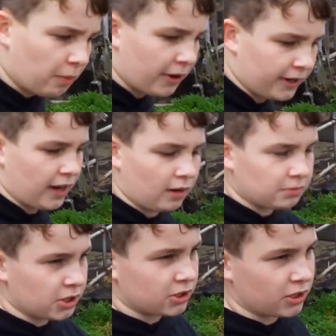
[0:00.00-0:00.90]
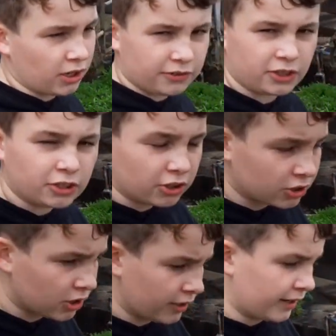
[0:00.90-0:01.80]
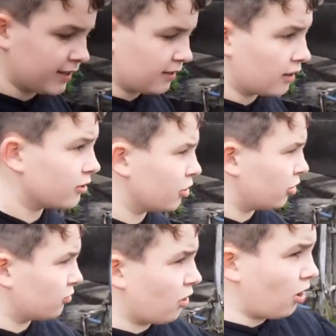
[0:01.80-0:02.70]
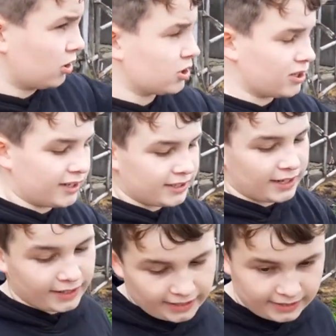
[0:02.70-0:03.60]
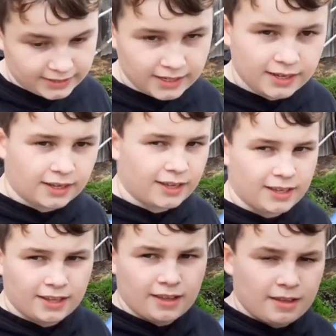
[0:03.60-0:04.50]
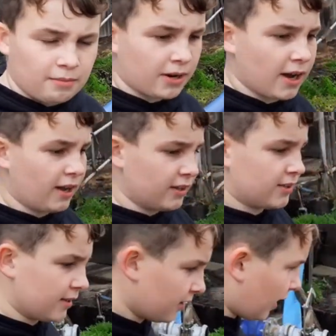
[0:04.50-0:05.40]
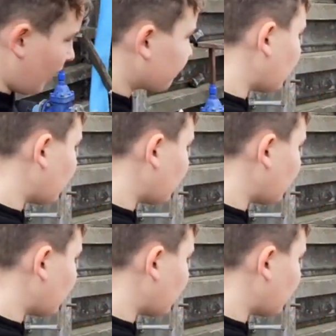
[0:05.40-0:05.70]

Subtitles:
putting up just another new round slurry tank is because you have to